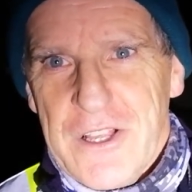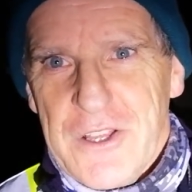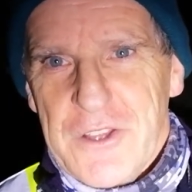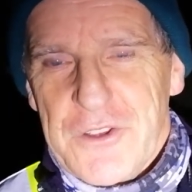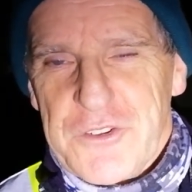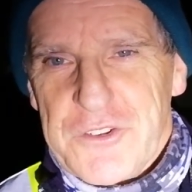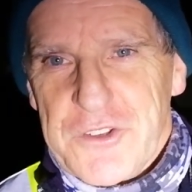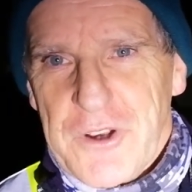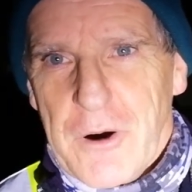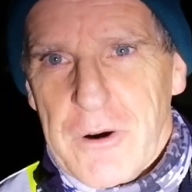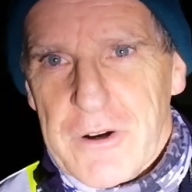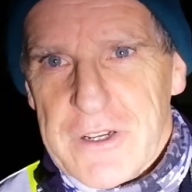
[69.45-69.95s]

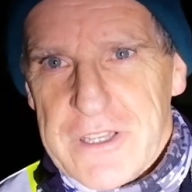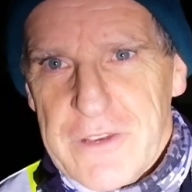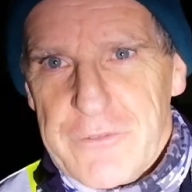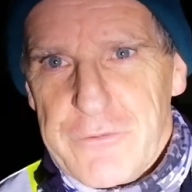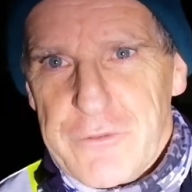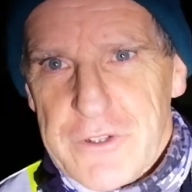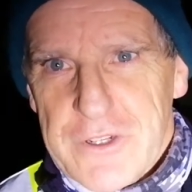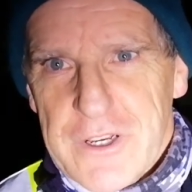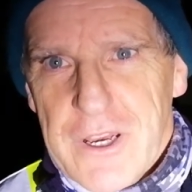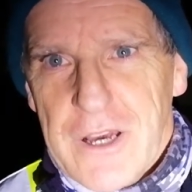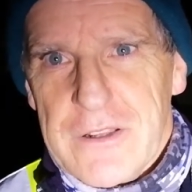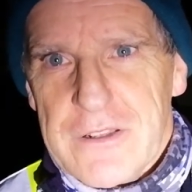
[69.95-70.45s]
So I'll give you
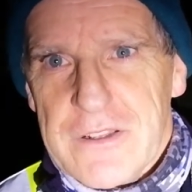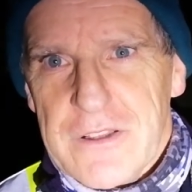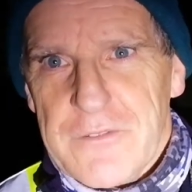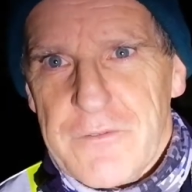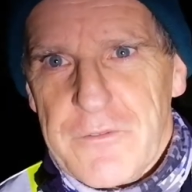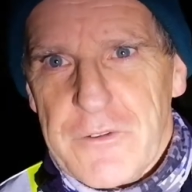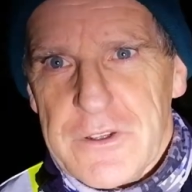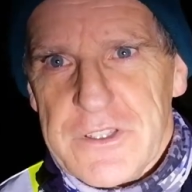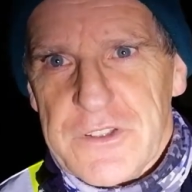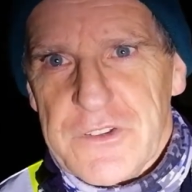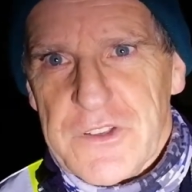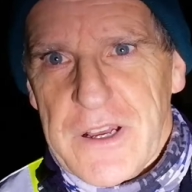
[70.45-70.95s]
a couple of
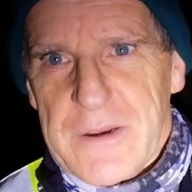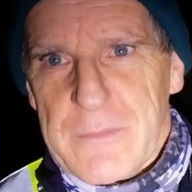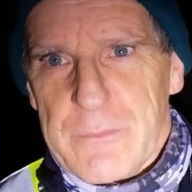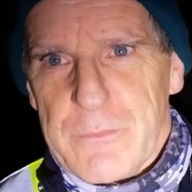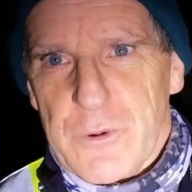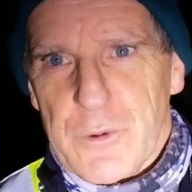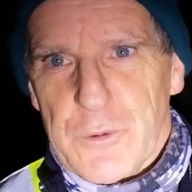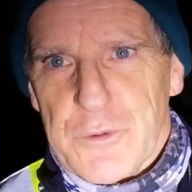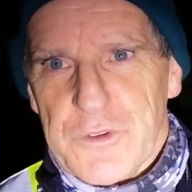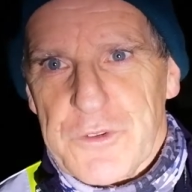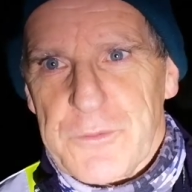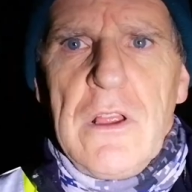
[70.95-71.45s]

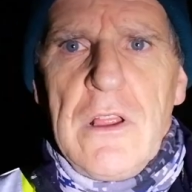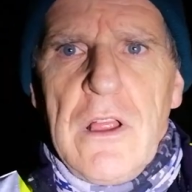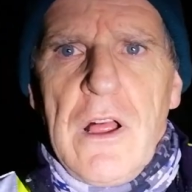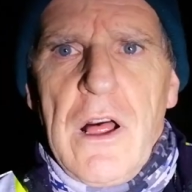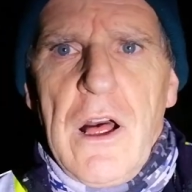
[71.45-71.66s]
examples.